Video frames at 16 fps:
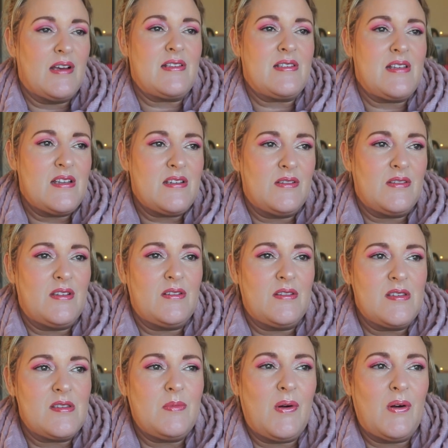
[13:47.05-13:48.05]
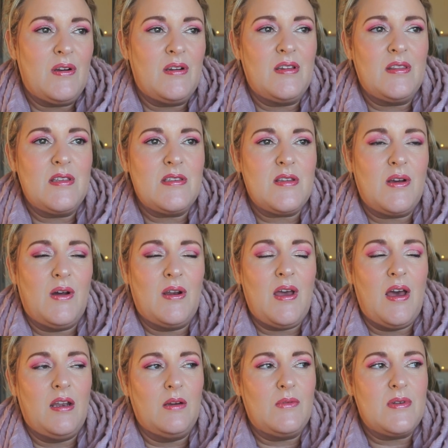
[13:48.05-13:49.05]
I sat out there this morning in the sun
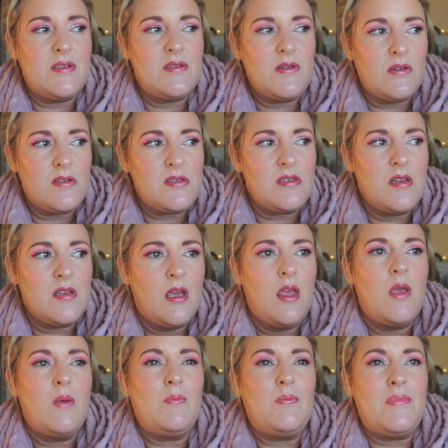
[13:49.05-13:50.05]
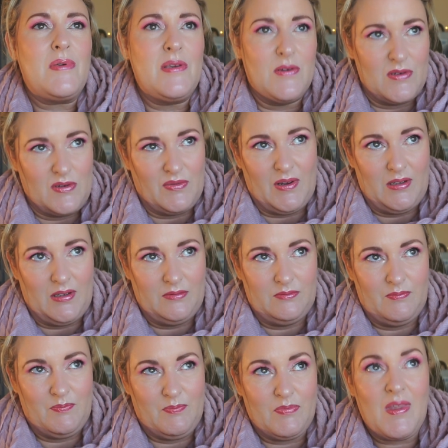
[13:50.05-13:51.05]
and it was just beautiful.
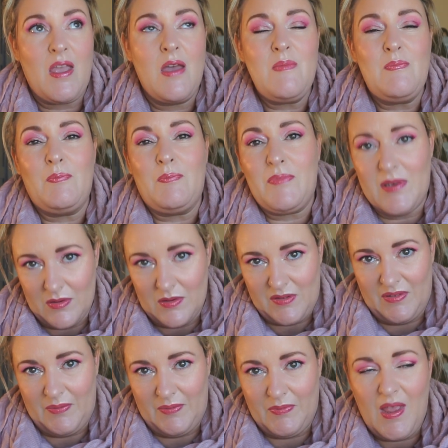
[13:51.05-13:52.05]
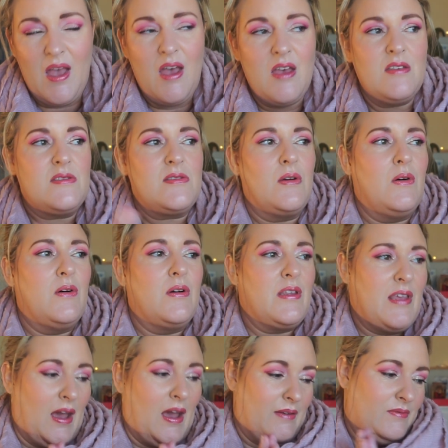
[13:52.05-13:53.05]
Beautiful. So
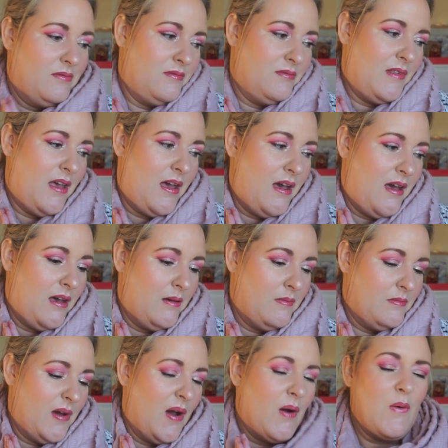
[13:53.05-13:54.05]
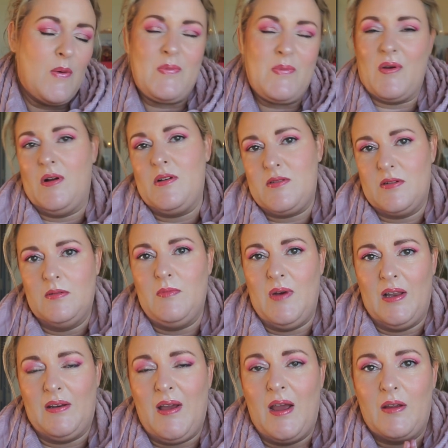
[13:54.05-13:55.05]
yeah. I hope you're all doing
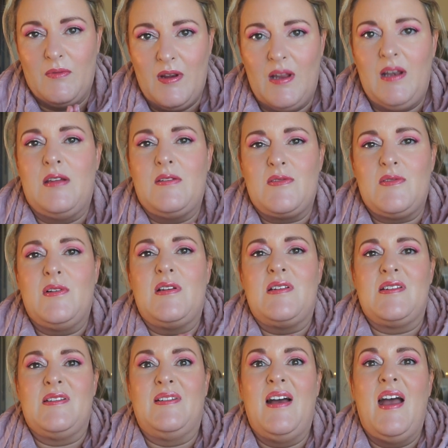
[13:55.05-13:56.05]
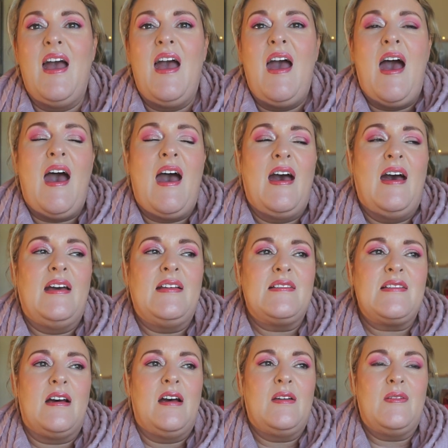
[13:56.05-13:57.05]
well. I really and truly do.
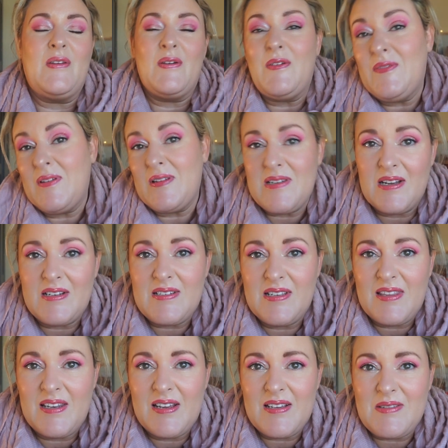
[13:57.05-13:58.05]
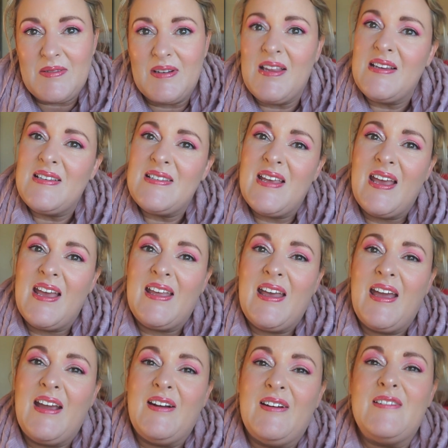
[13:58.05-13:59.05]
And I will hopefully chat to you in the next one. Take
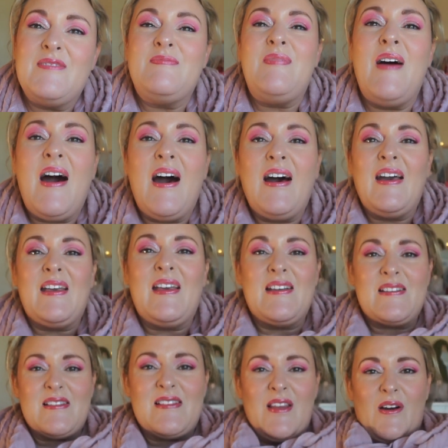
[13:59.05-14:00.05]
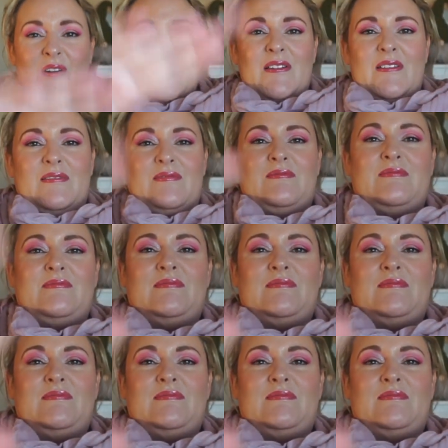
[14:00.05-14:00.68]
care. Bye. Slán.